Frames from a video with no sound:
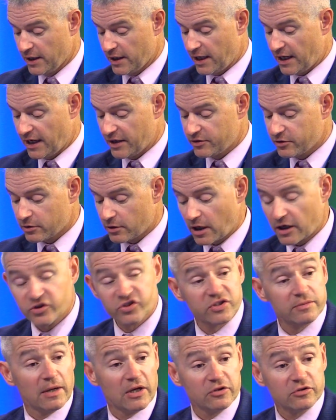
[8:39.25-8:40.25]
Uh, there are
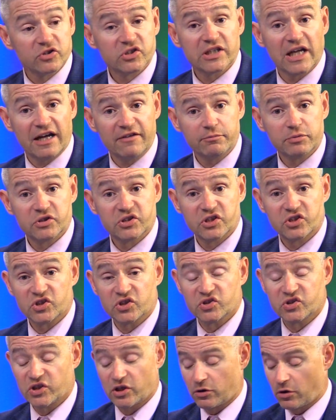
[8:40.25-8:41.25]
some other staff
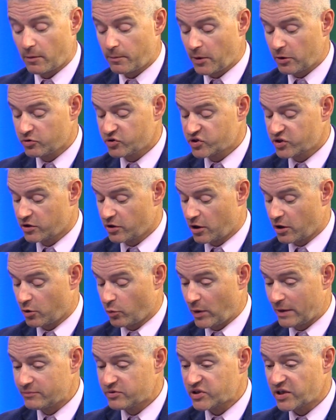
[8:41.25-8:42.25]
positions that are posted on our
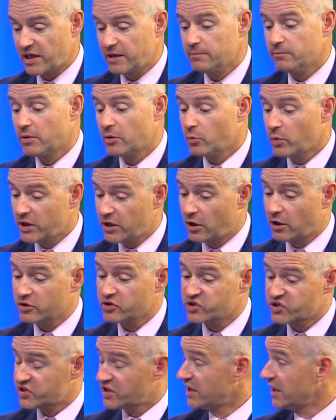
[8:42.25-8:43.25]
website, but we are
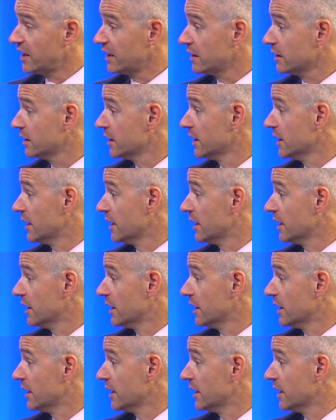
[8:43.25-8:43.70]
seeing